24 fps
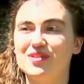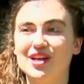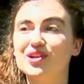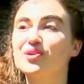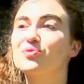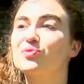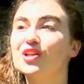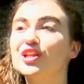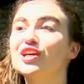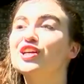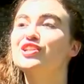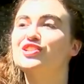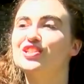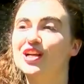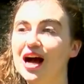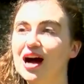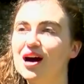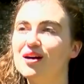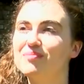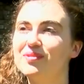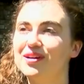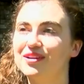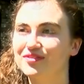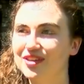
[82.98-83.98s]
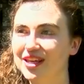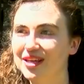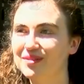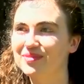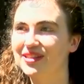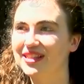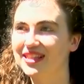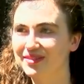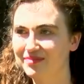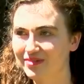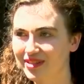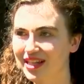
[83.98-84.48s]
done a really good job of
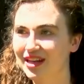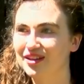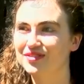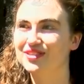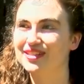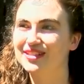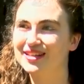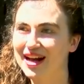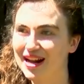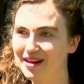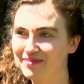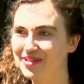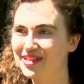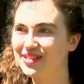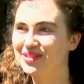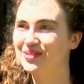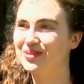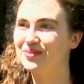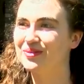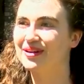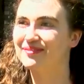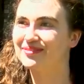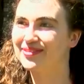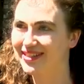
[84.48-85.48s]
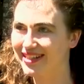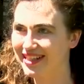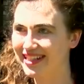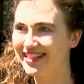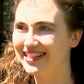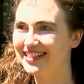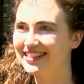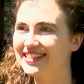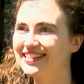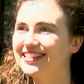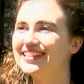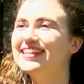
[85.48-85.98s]
keeping themselves anonymous, whoever it
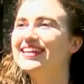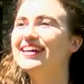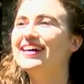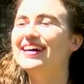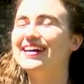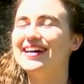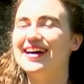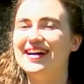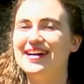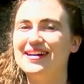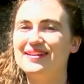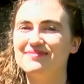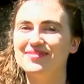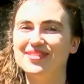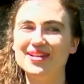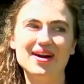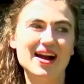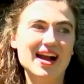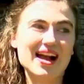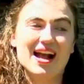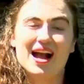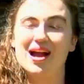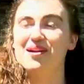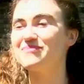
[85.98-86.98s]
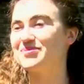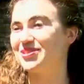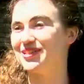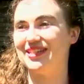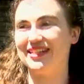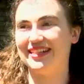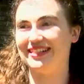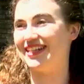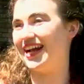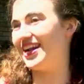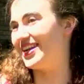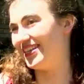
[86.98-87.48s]
is. Um, so I, I'm
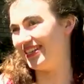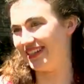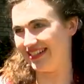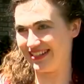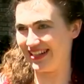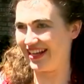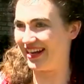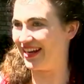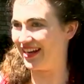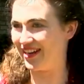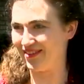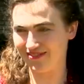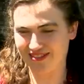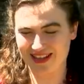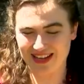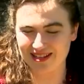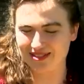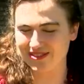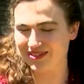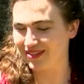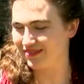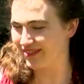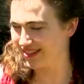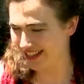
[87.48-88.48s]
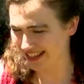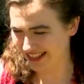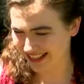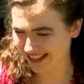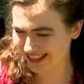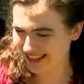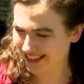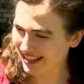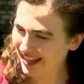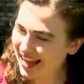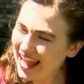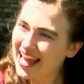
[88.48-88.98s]
just excited to see if they do something like
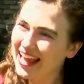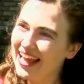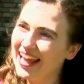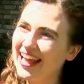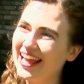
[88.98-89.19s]
this again.